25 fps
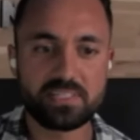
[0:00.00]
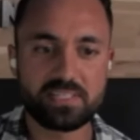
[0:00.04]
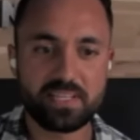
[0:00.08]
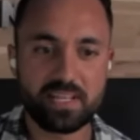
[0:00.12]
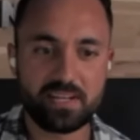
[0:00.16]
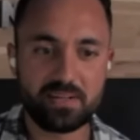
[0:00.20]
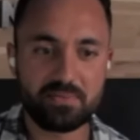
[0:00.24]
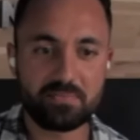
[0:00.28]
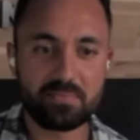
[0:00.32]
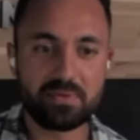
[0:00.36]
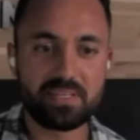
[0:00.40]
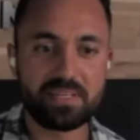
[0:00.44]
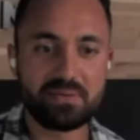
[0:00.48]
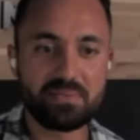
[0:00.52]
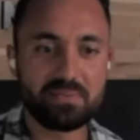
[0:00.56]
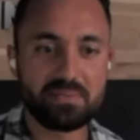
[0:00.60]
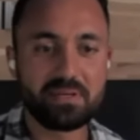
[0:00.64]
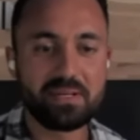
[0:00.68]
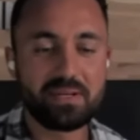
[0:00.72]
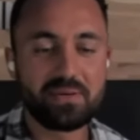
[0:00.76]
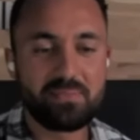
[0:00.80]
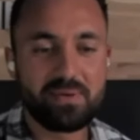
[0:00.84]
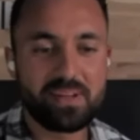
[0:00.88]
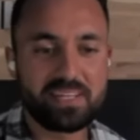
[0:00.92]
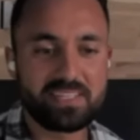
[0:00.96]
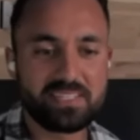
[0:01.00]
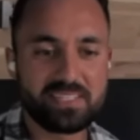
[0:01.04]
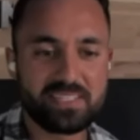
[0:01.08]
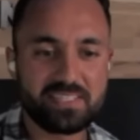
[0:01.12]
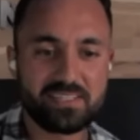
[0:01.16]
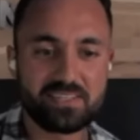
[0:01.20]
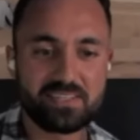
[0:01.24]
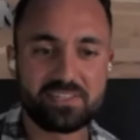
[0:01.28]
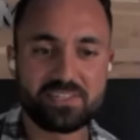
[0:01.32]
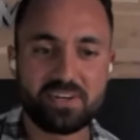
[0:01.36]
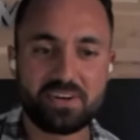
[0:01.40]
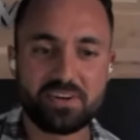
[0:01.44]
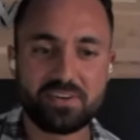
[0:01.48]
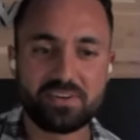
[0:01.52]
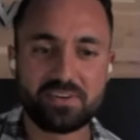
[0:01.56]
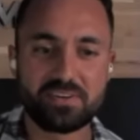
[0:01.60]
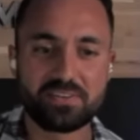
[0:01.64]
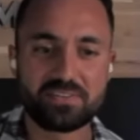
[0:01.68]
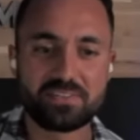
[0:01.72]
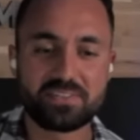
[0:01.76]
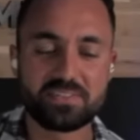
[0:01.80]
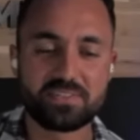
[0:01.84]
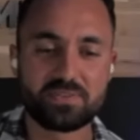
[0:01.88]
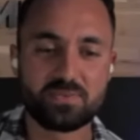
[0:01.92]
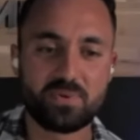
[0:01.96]
That'll be placed in the show
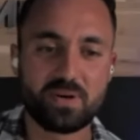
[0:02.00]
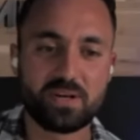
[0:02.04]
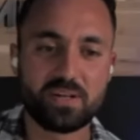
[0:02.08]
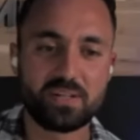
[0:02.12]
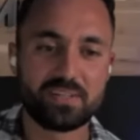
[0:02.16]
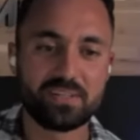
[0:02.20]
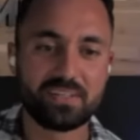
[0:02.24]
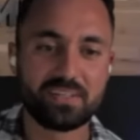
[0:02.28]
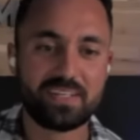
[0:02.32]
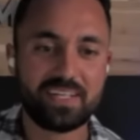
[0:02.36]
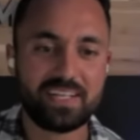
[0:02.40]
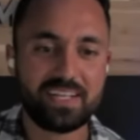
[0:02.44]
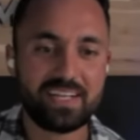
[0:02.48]
notes as well.